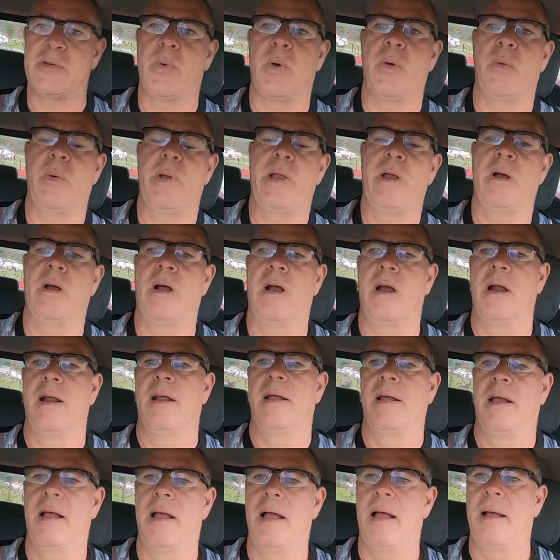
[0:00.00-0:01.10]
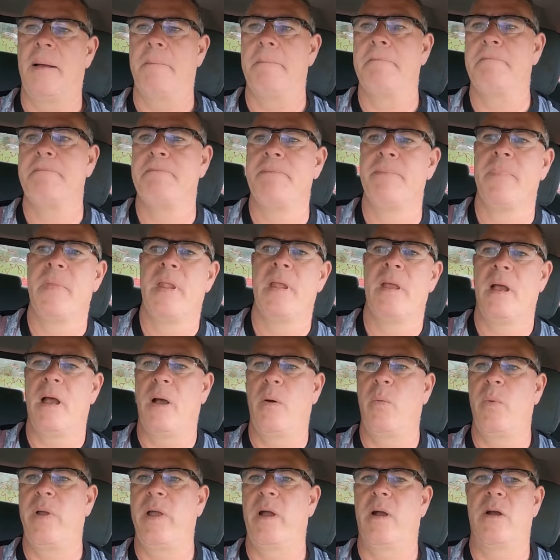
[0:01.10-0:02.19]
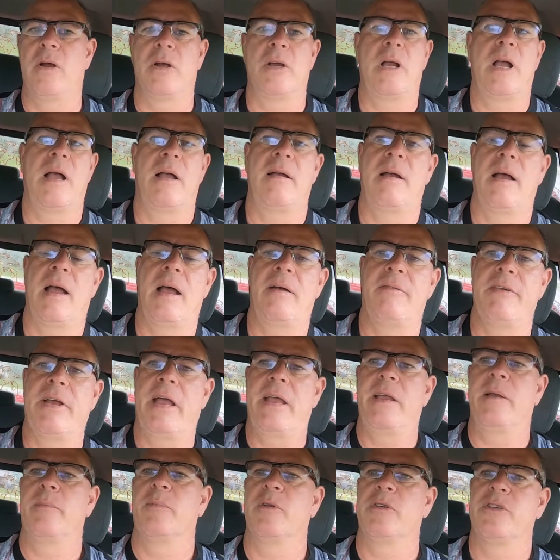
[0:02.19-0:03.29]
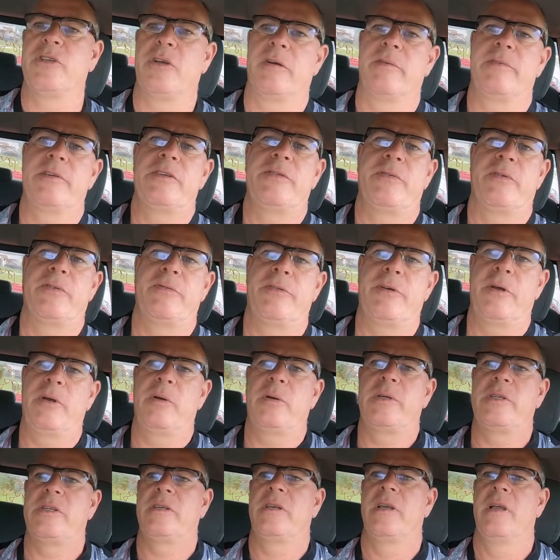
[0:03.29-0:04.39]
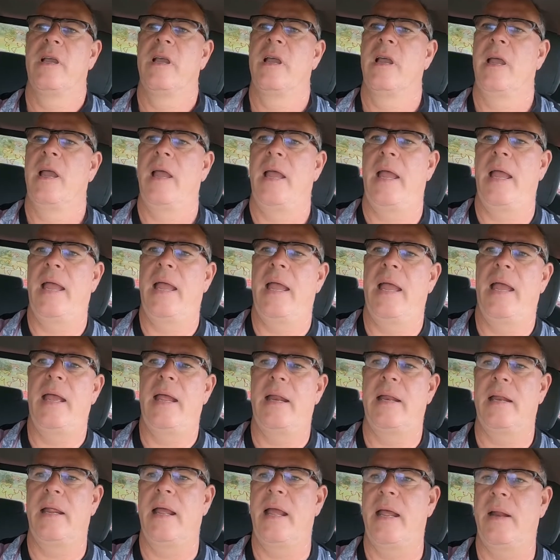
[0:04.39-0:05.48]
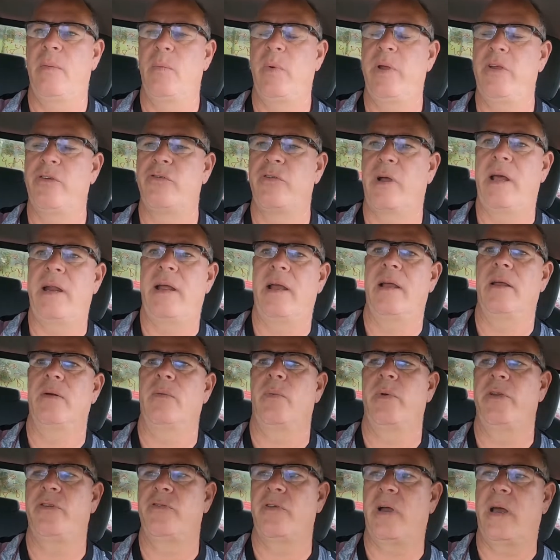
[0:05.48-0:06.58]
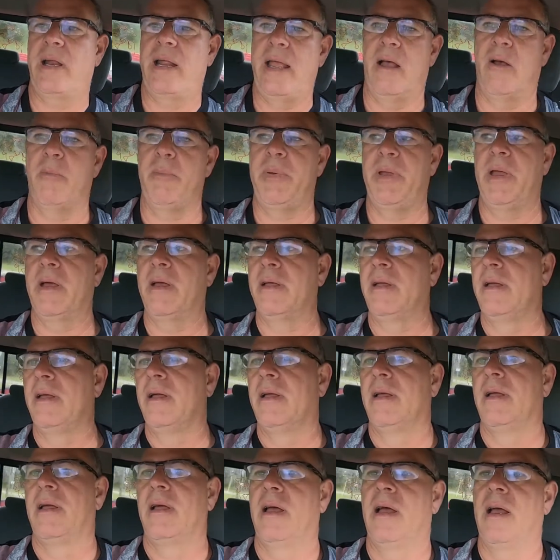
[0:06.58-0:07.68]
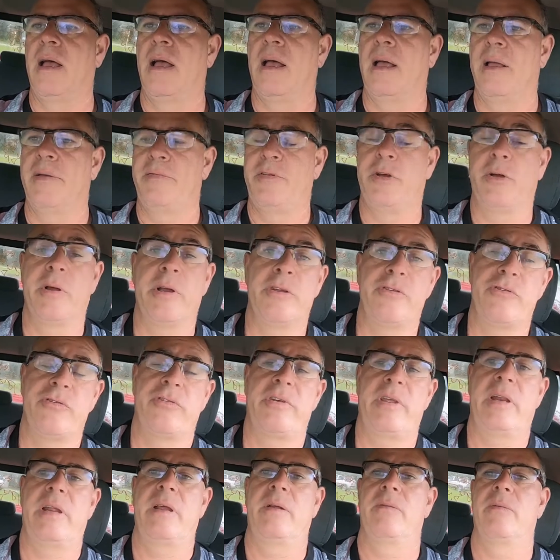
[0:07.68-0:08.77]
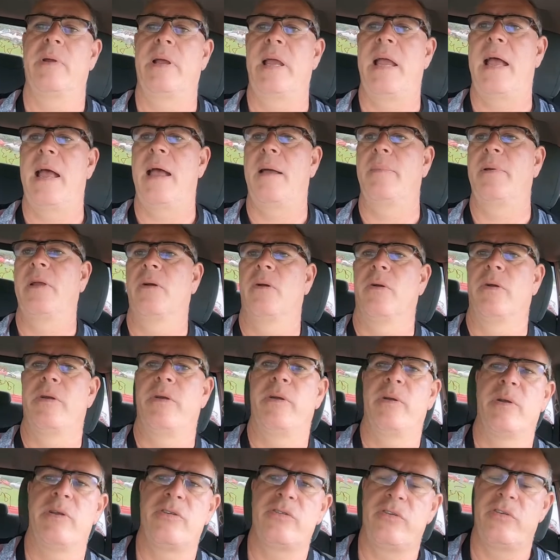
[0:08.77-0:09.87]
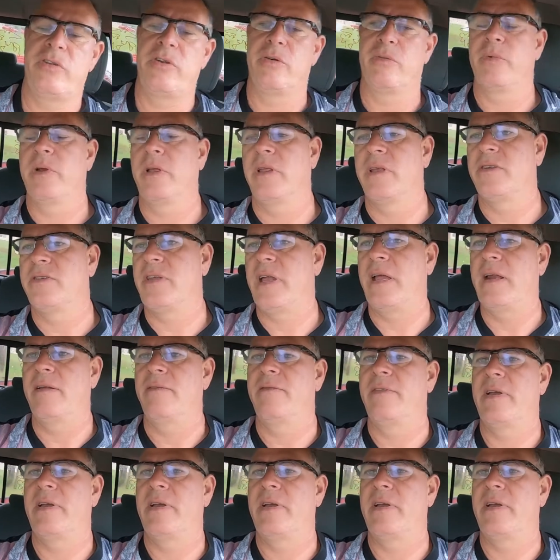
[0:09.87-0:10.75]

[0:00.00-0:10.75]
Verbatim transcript: what we are. Um, uh, we are a, a valuable service for folks, and, and we try to we try to help you. Uh, if you're interested in rehabbing or you're interested in real estate